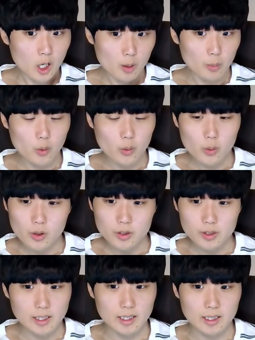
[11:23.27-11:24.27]
more
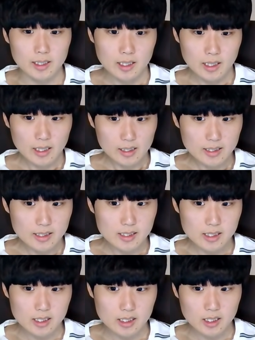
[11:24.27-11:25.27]
than
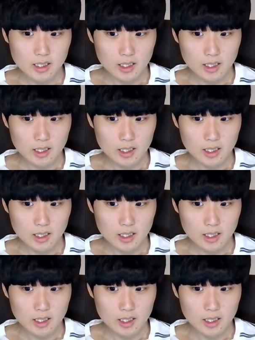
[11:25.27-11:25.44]
easy